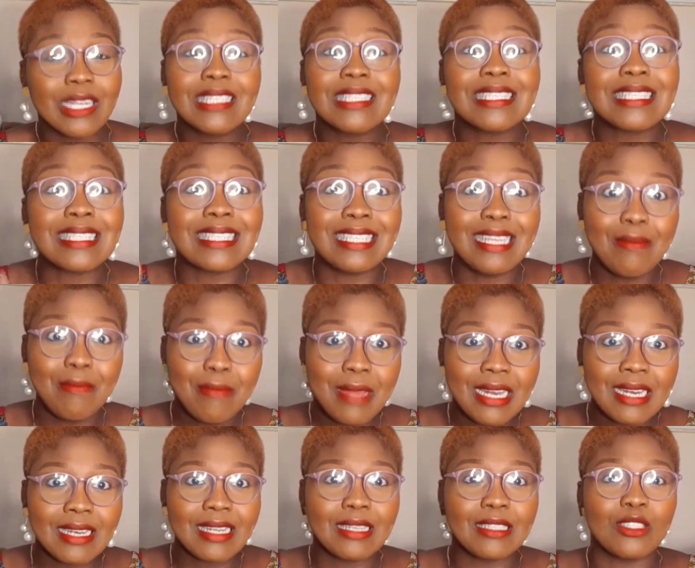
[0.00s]

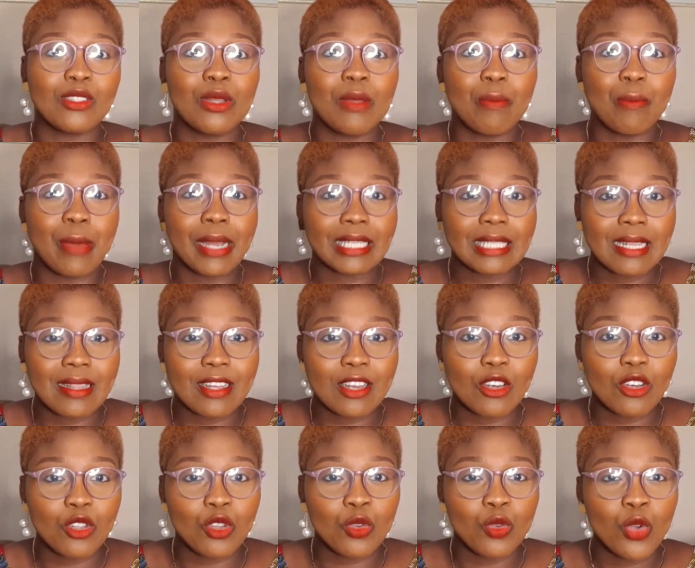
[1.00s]
seemingly doing better
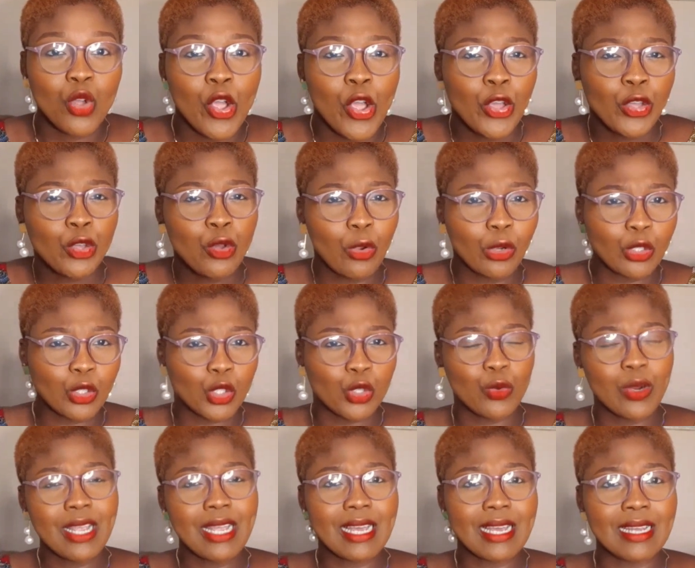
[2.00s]
than you. You're
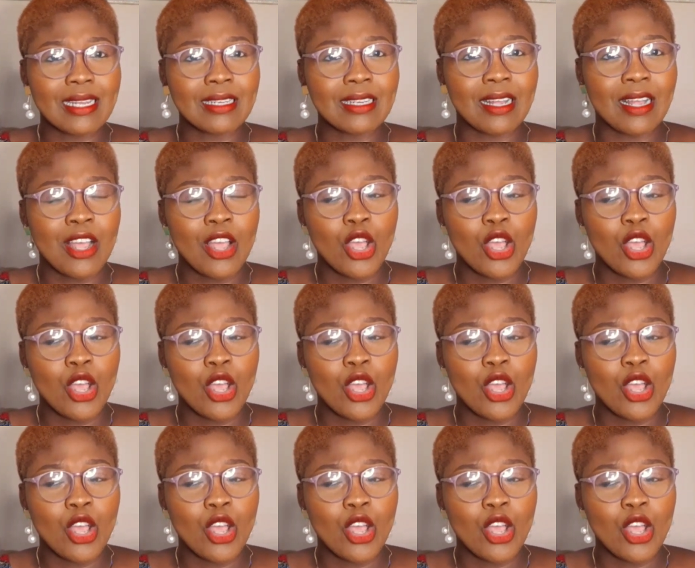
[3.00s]
triggered.